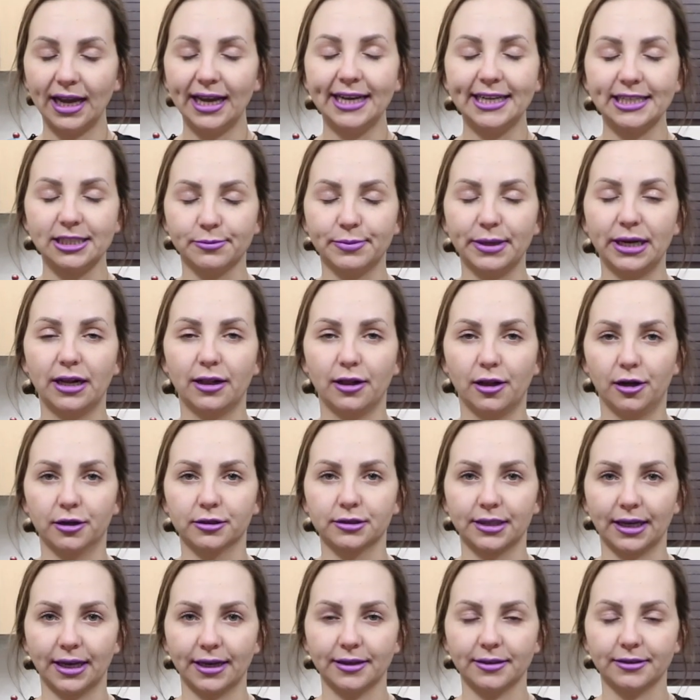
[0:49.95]
It's been a
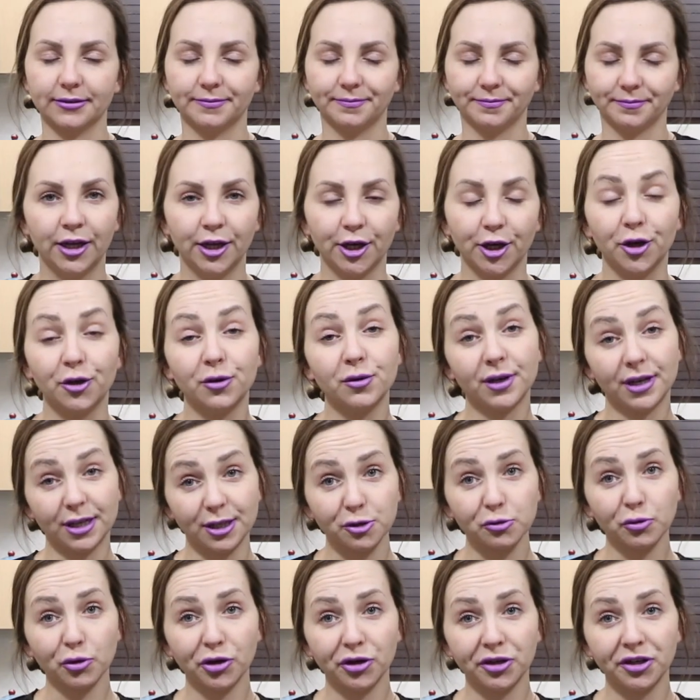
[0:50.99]
long day. You know what
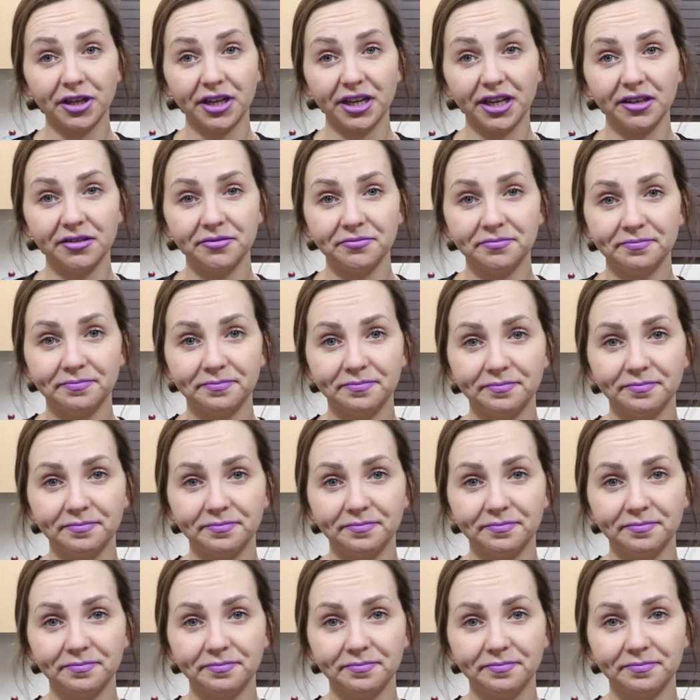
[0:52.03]
else we're going to need?